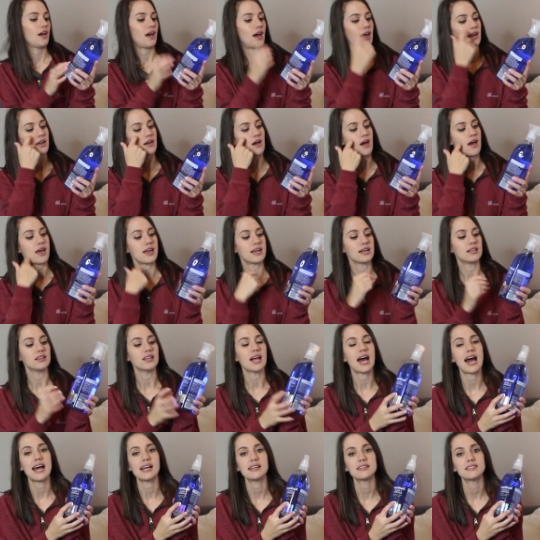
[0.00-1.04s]
I got a
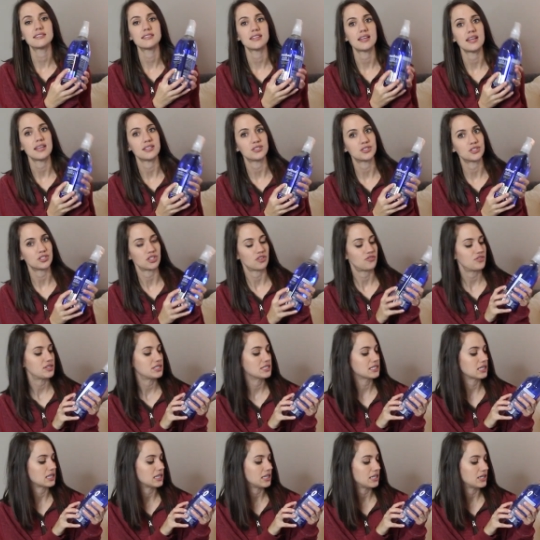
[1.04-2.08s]
glass and
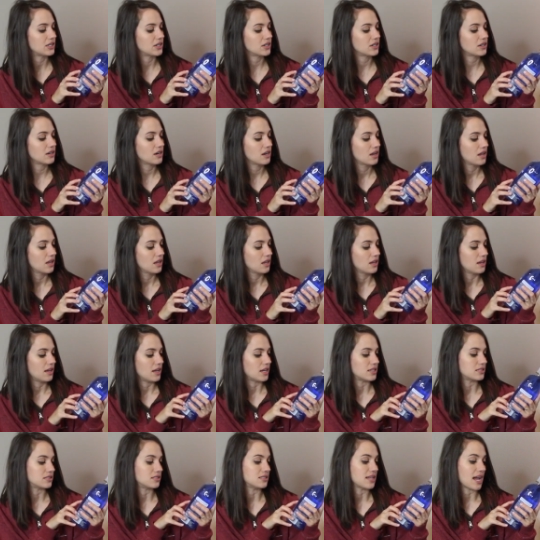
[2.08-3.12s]
surface cleaner.
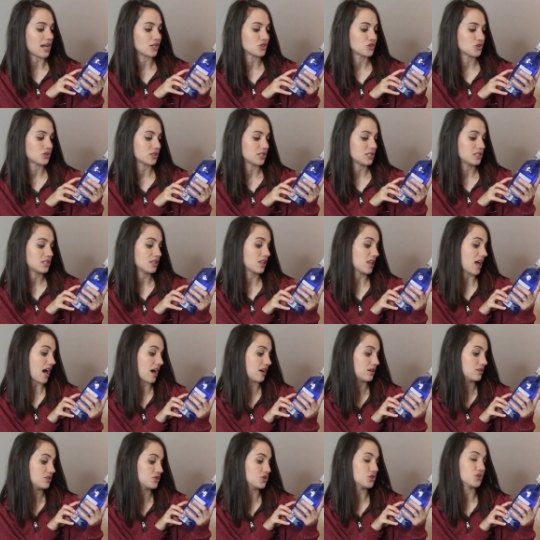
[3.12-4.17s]
It's naturally
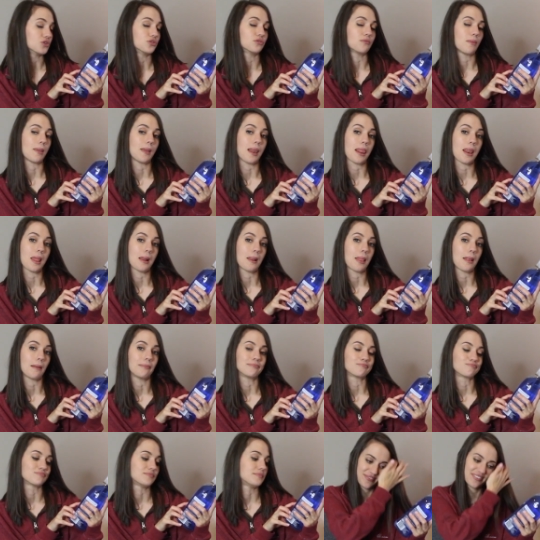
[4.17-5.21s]
durable
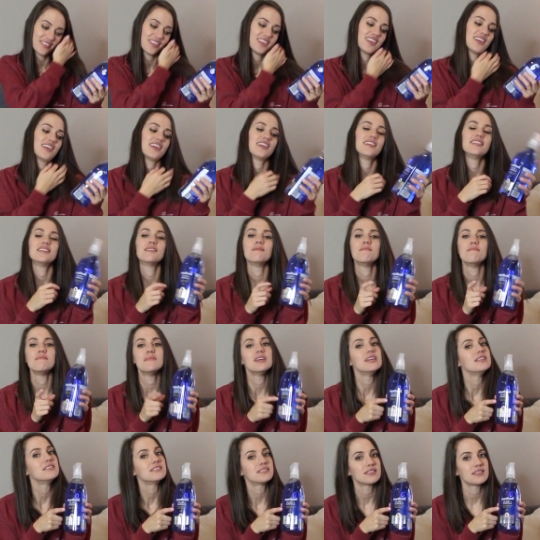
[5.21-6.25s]
in the
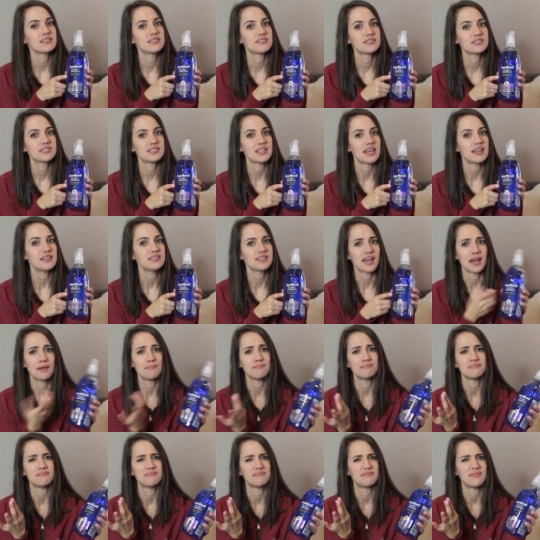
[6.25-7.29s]
mint scent.
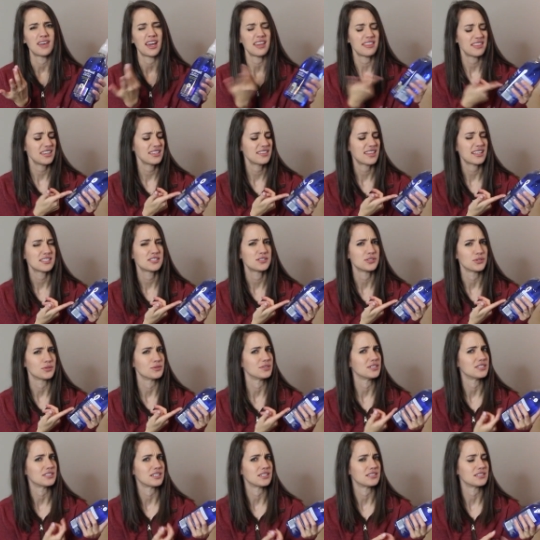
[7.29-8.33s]
I'm, I think that's the
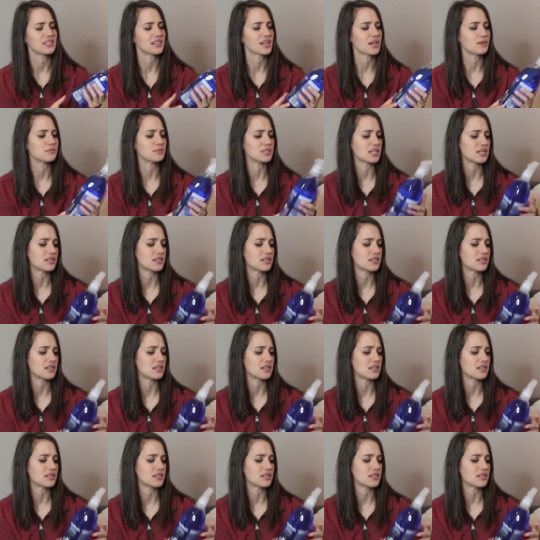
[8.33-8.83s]
only scent it comes